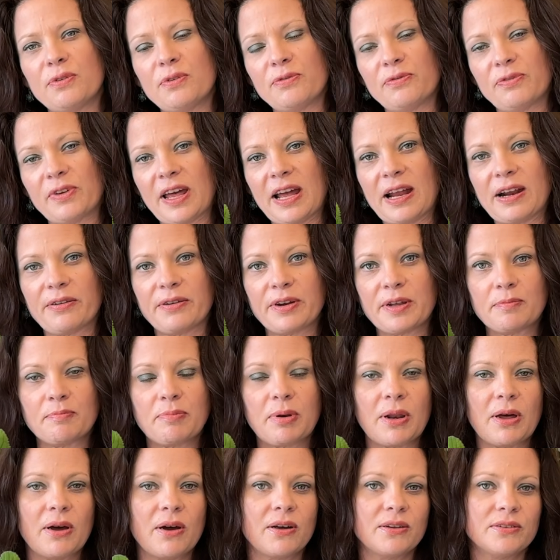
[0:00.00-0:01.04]
flowering
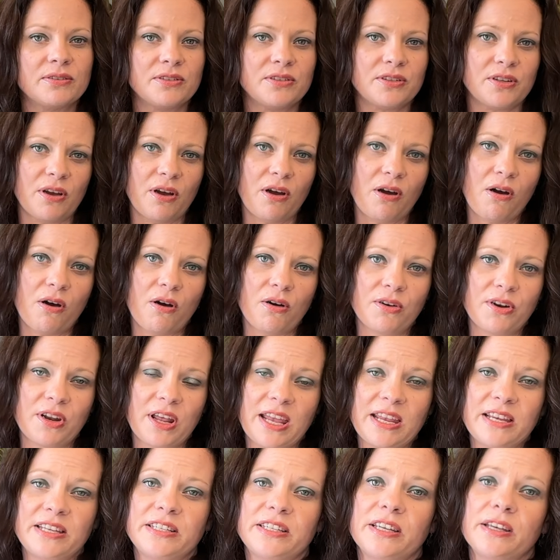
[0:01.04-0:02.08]
plants are
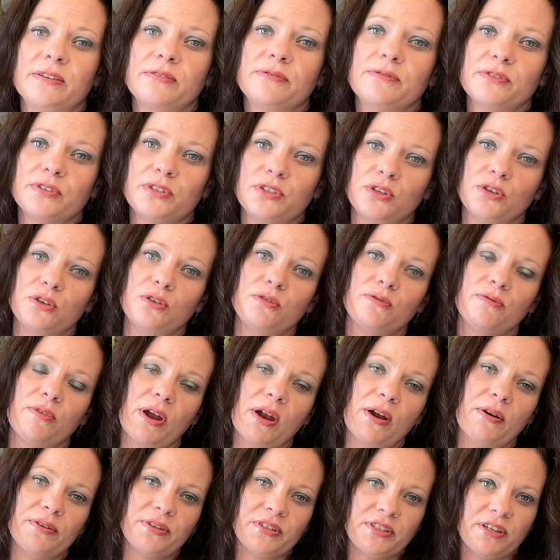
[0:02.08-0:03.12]
native to
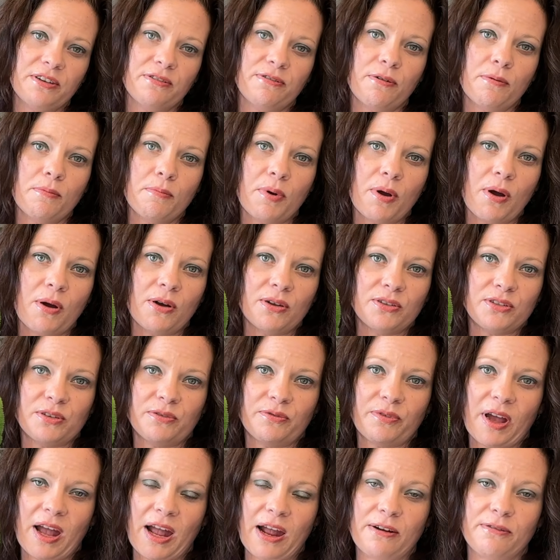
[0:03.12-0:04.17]
various different parts
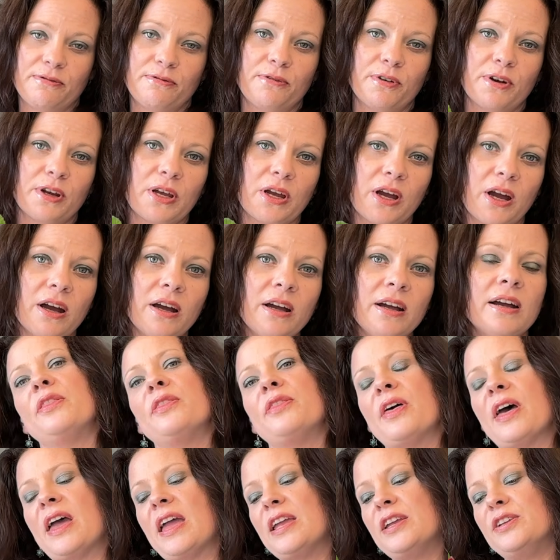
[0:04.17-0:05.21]
of Africa.
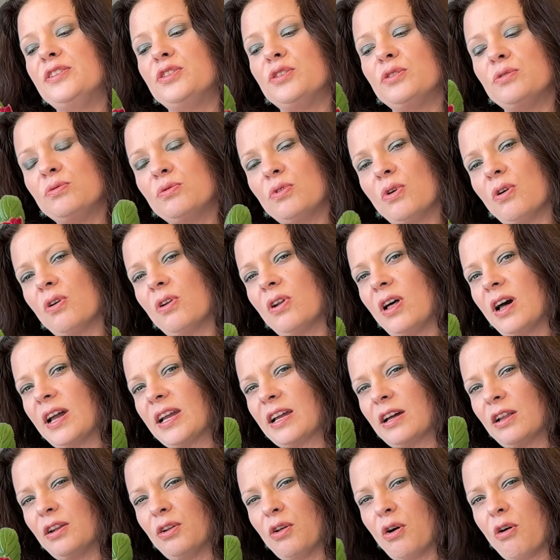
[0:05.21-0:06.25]
They do not
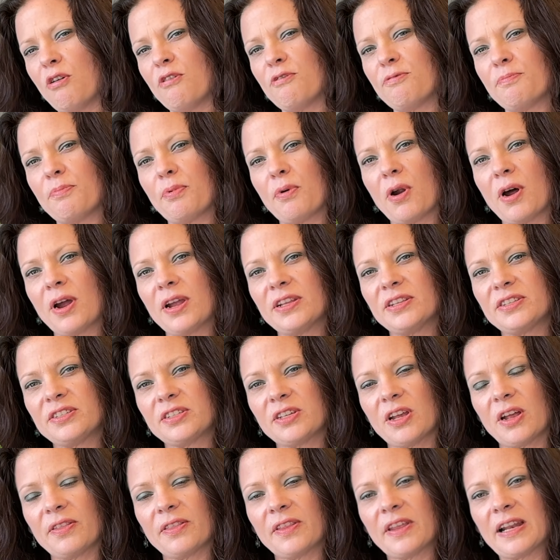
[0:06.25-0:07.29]
like a lot of bright
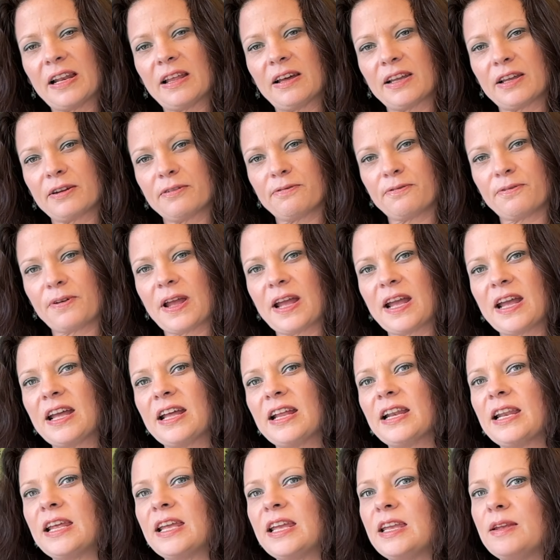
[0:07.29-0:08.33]
sun. They like a
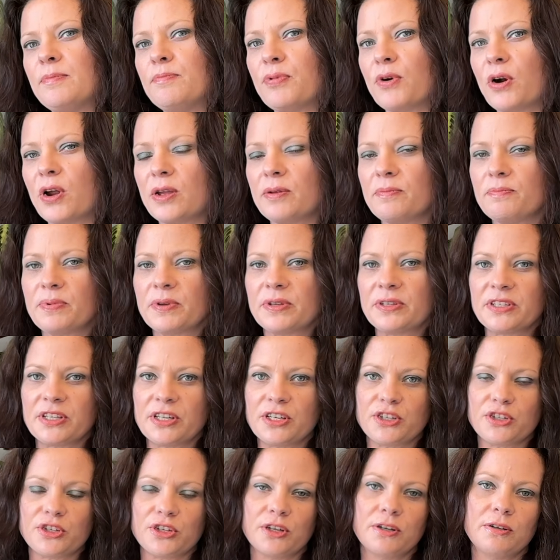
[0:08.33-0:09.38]
fairly bright
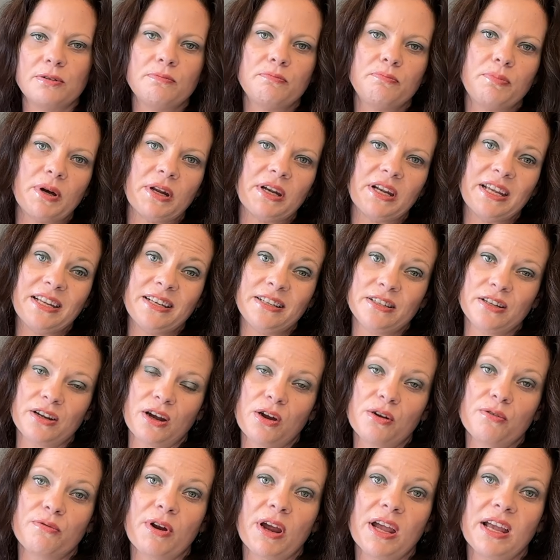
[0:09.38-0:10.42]
position, but
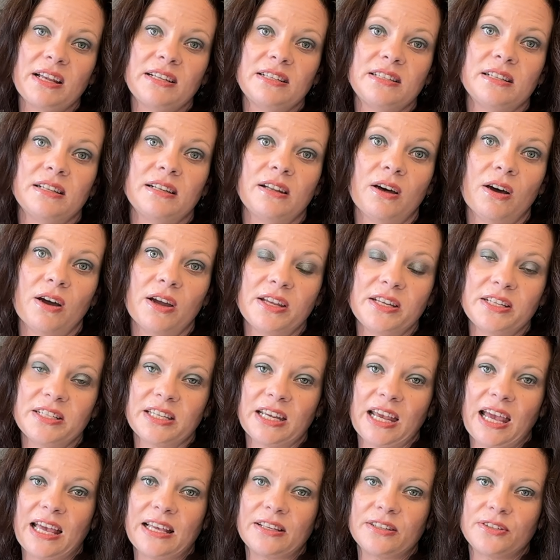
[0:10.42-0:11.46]
indirect light,
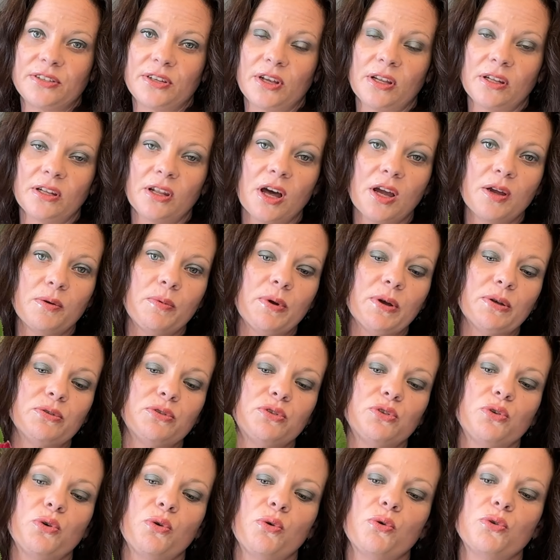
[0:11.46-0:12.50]
as sunlight will
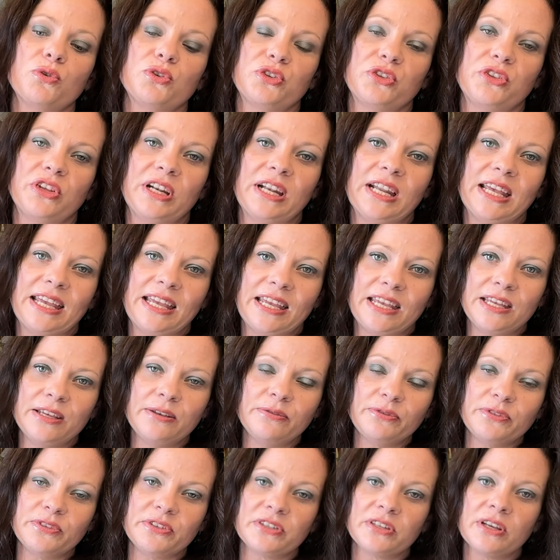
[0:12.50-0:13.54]
scorch the
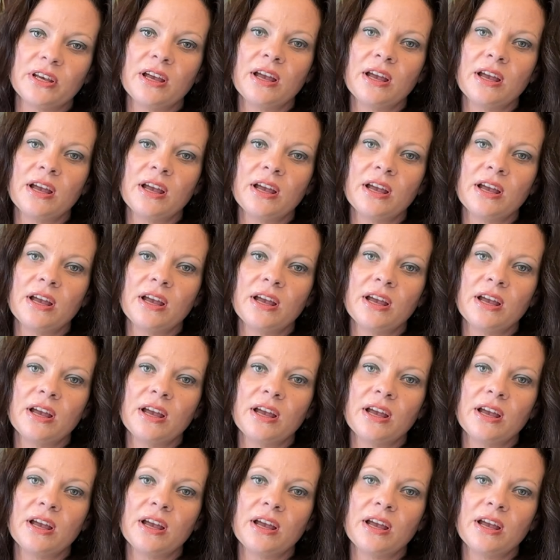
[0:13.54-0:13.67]
leaves.